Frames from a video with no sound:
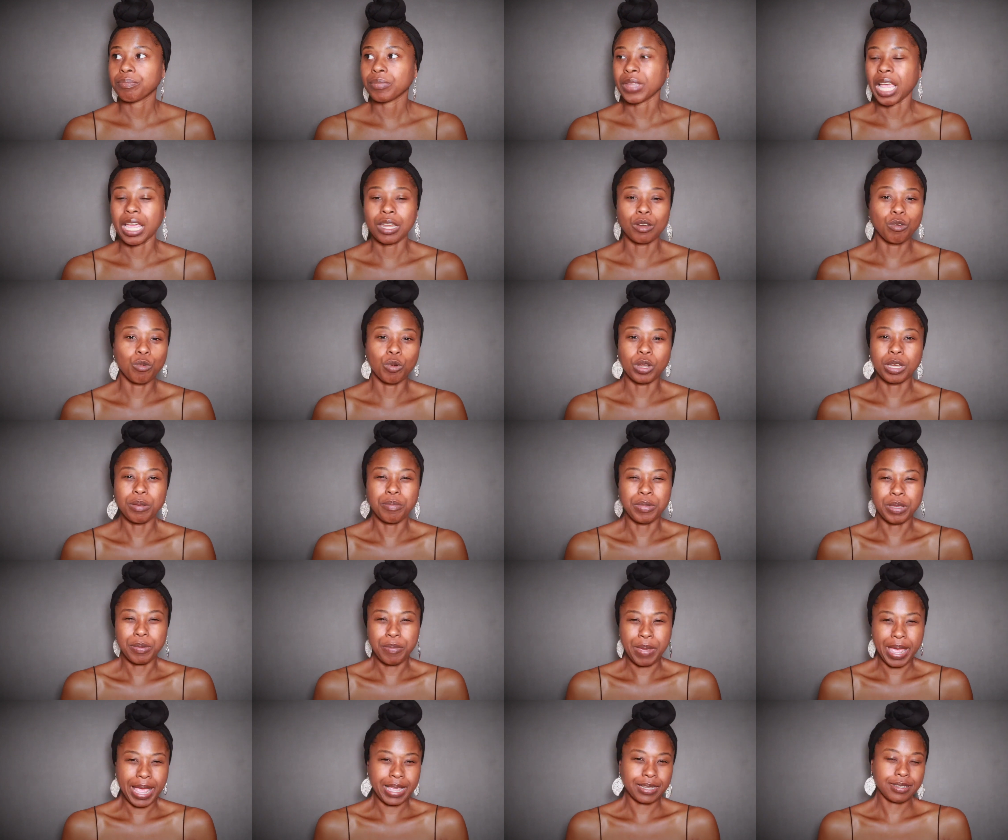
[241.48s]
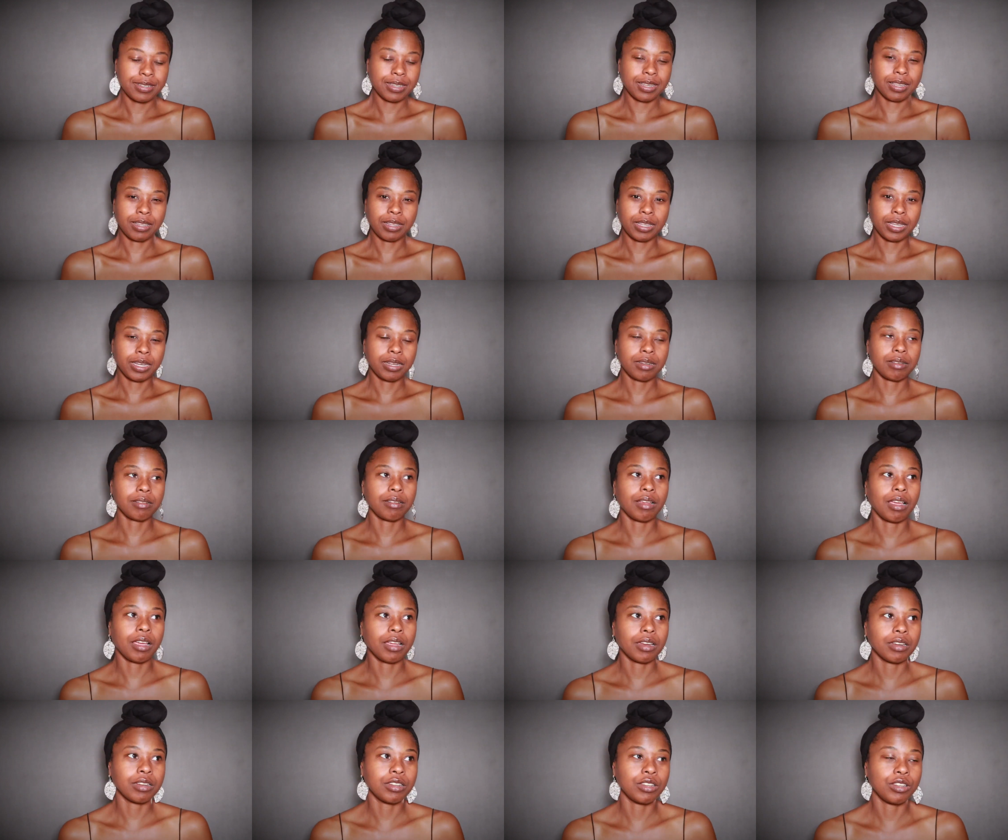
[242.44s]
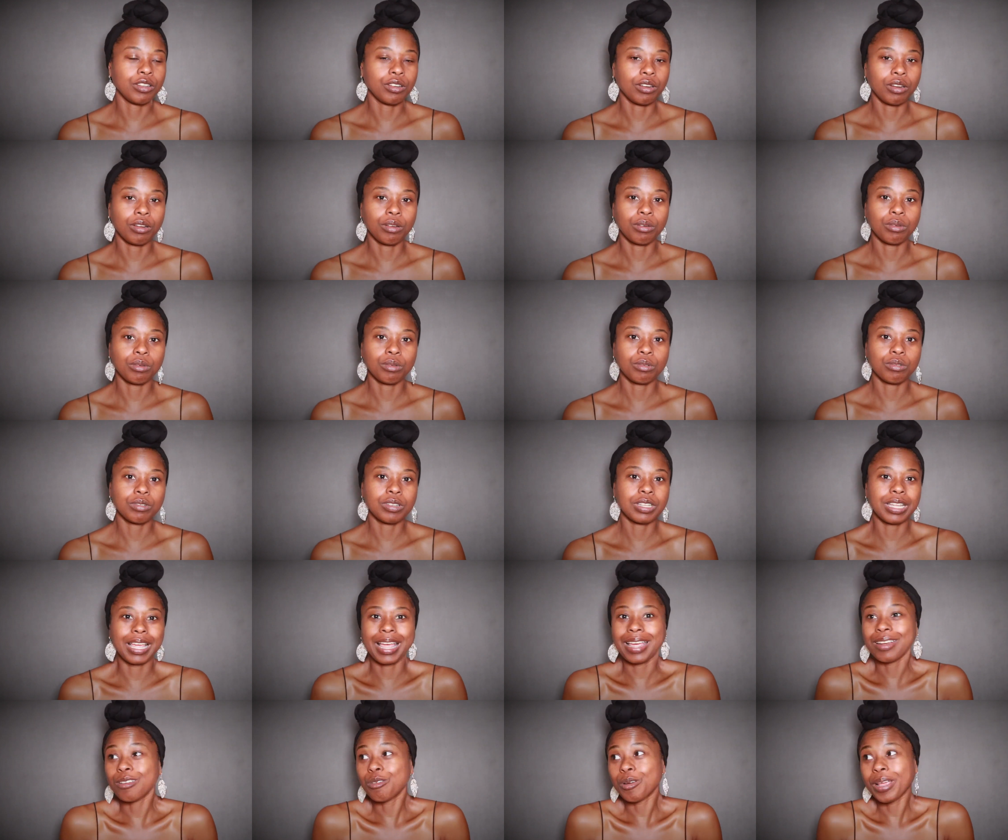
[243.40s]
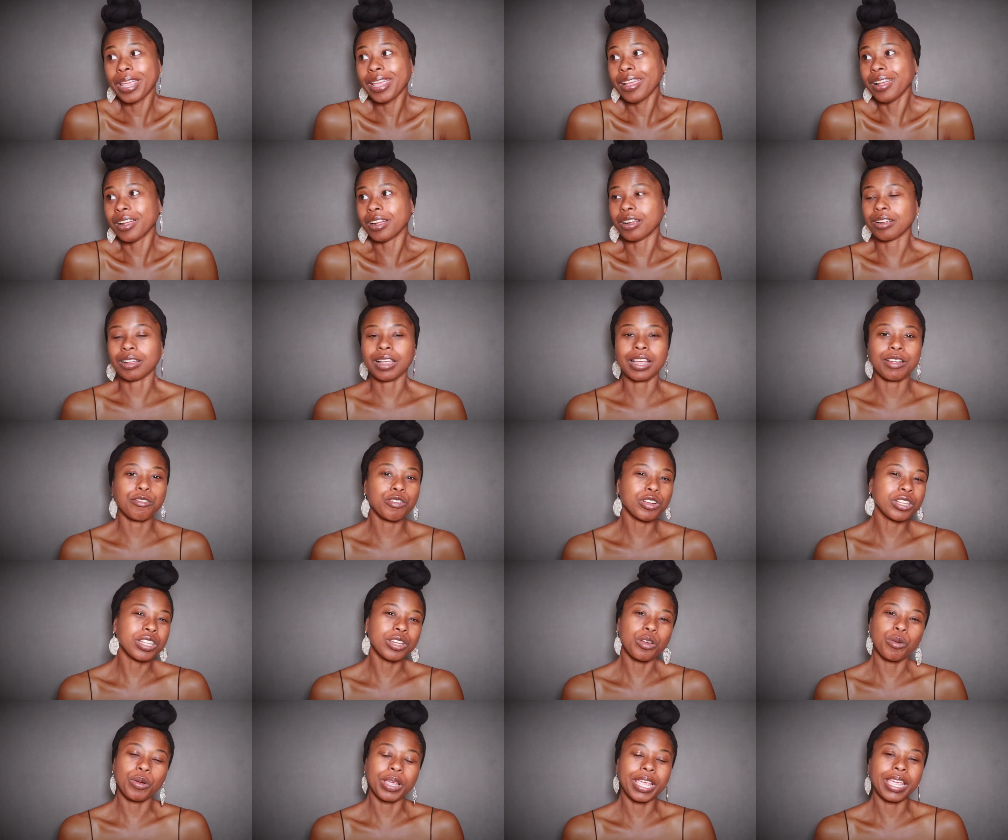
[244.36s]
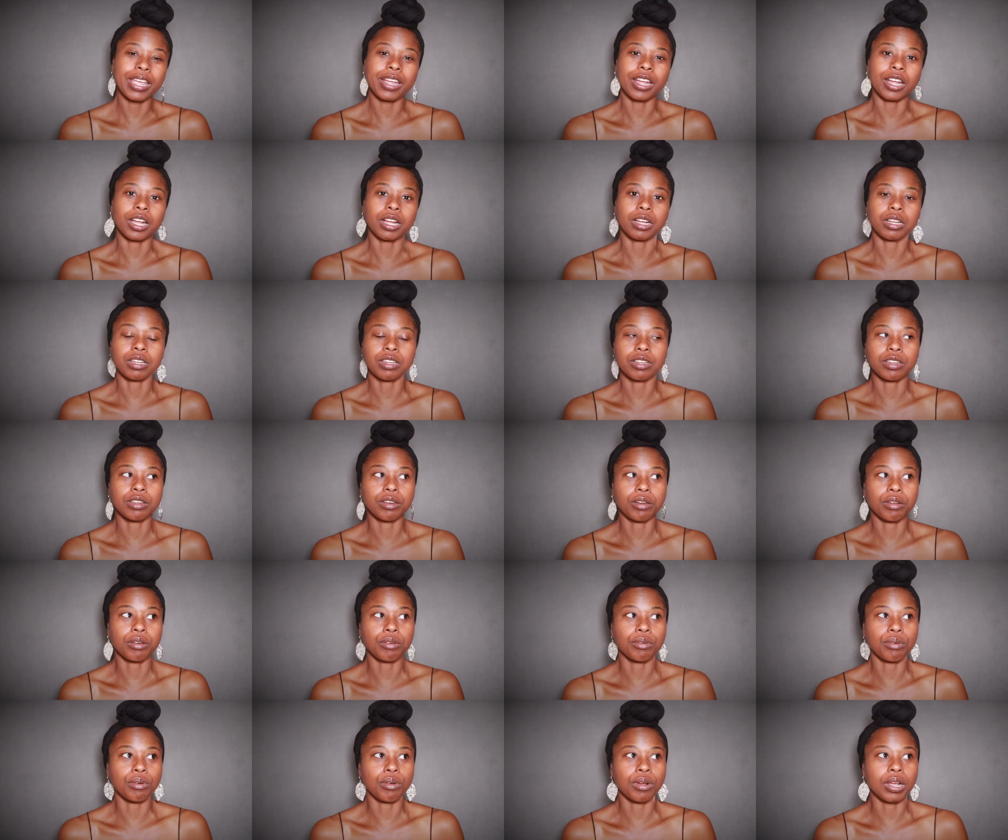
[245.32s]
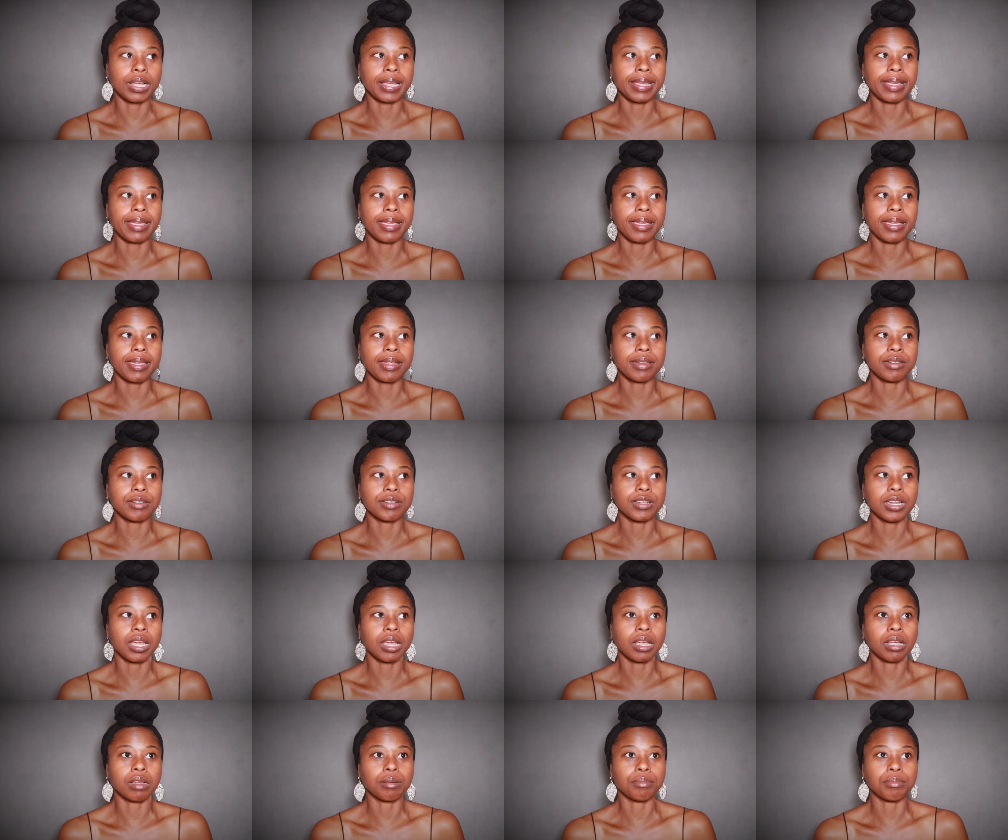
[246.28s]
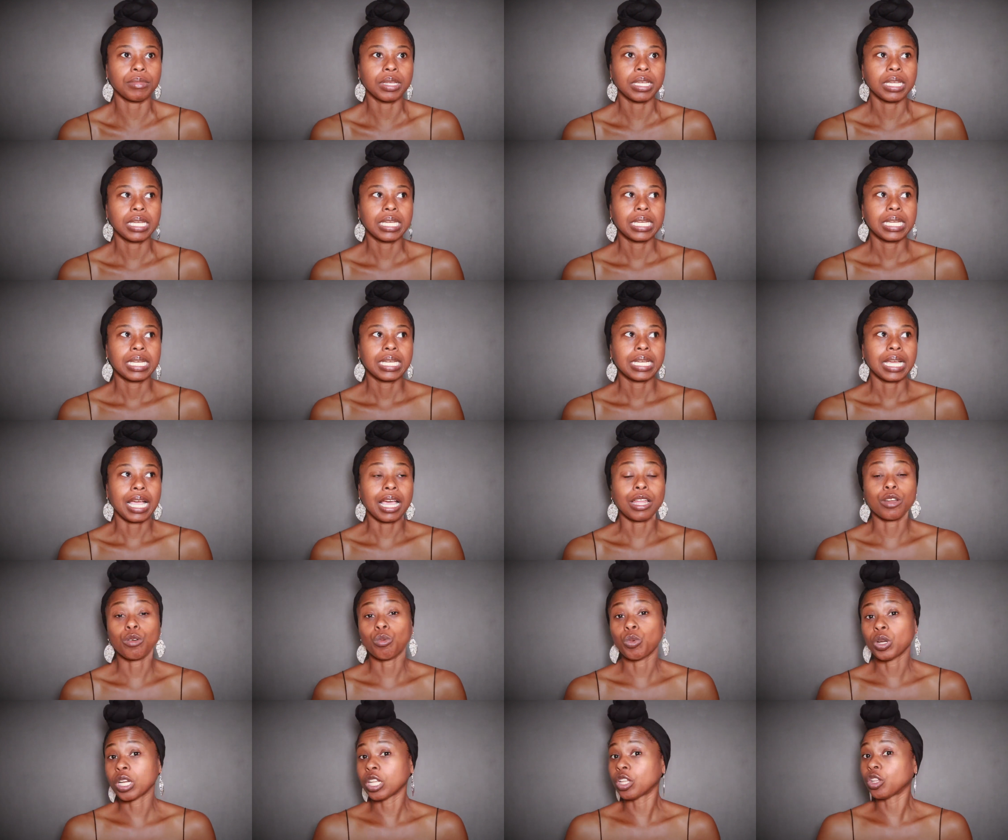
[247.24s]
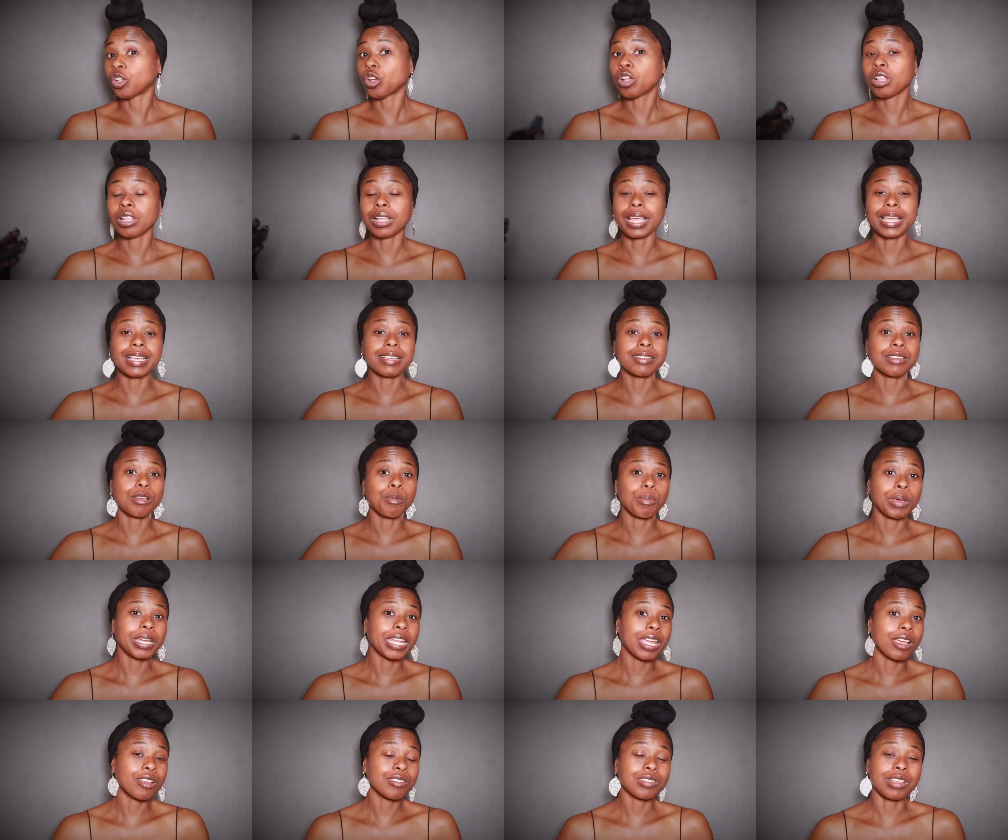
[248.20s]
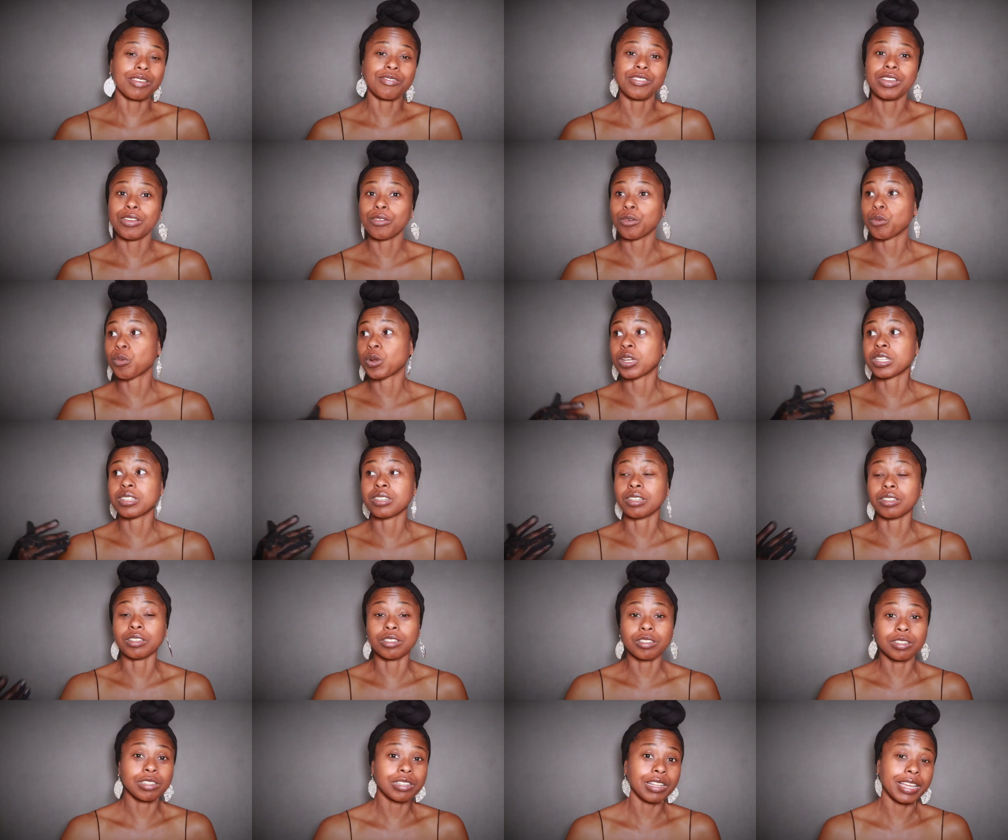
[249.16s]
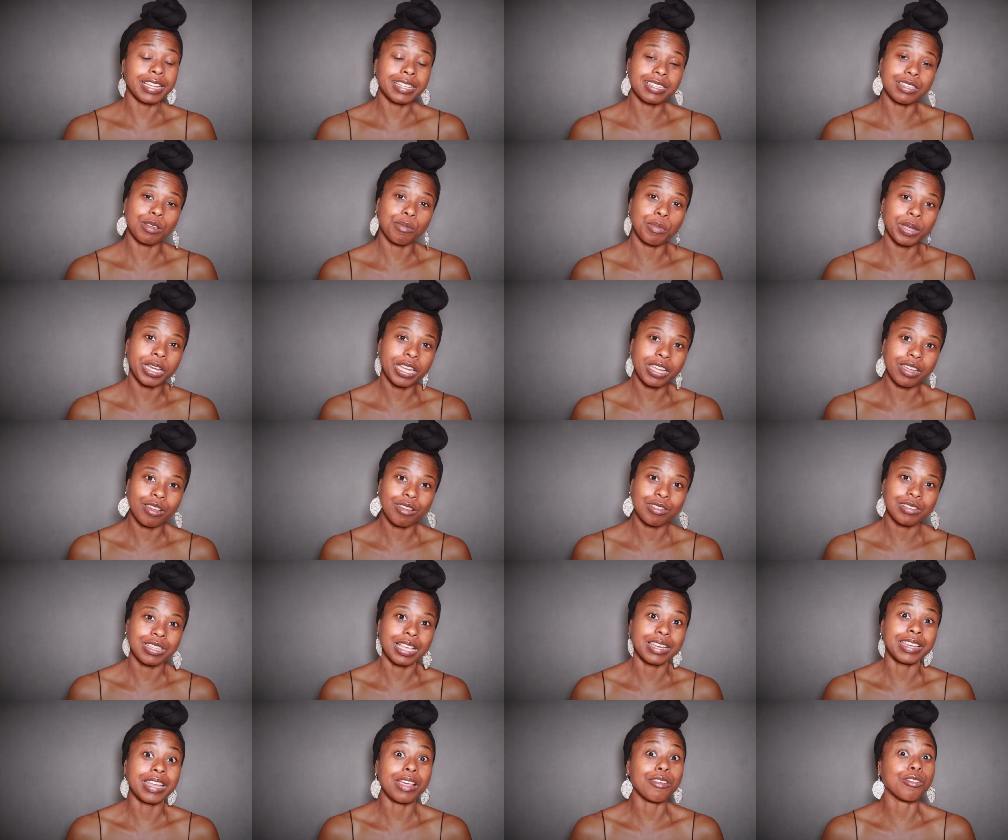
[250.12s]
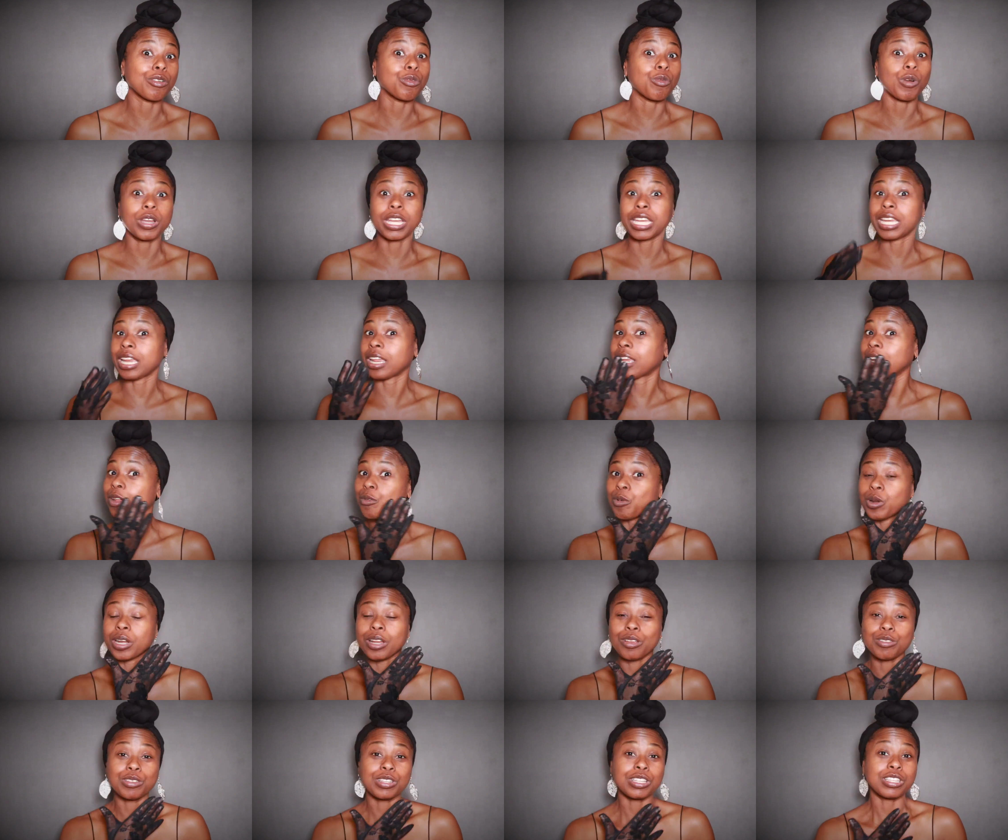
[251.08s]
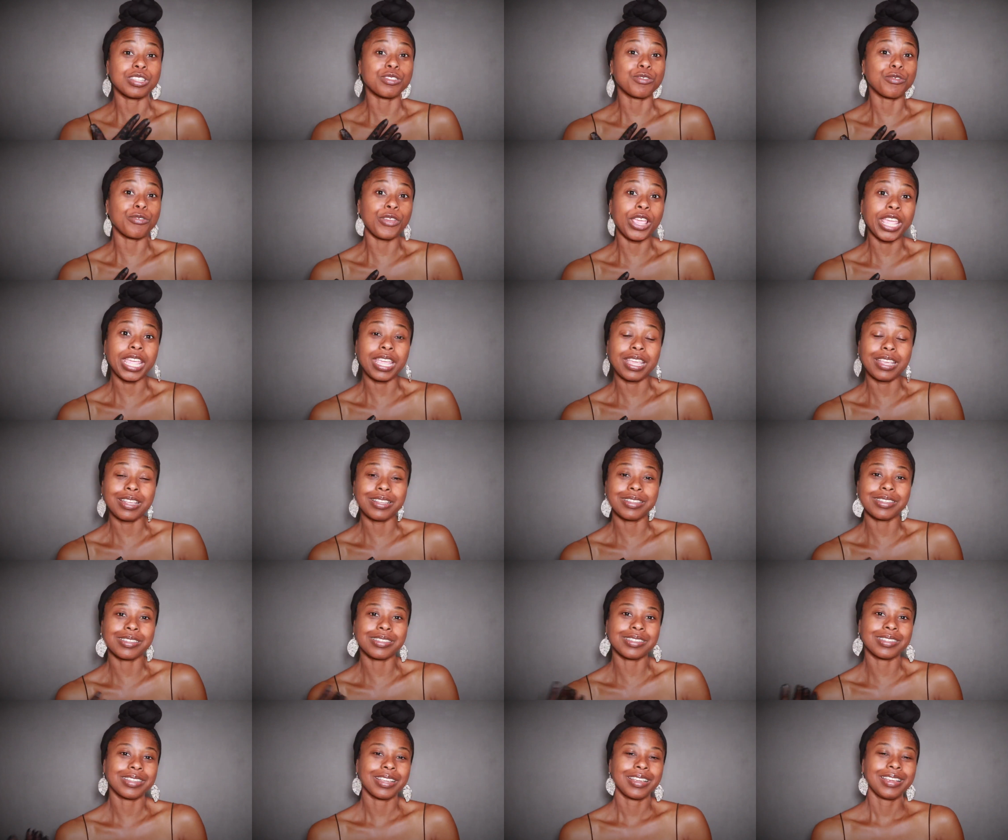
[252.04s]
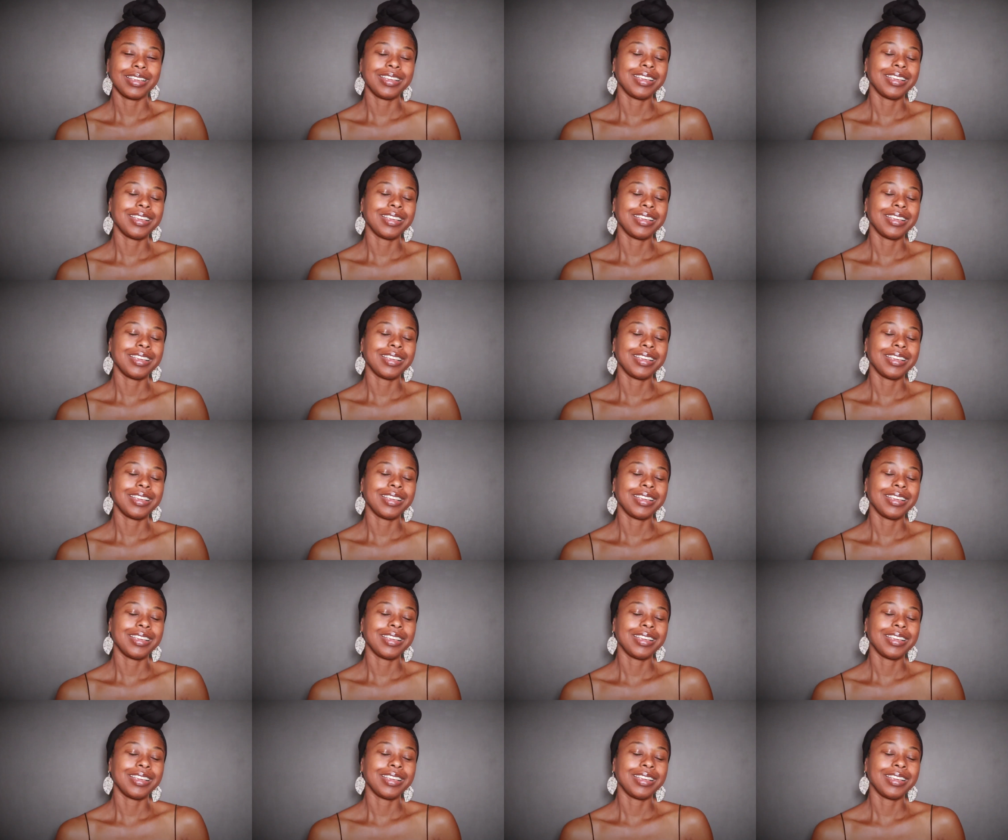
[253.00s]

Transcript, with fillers: I don't want to be masculine. I, you know, I don't care. I really don't care, you know. And um, I don't want to look like somebody else. I've never wanted to look like somebody else. I never wanted anyone else's face.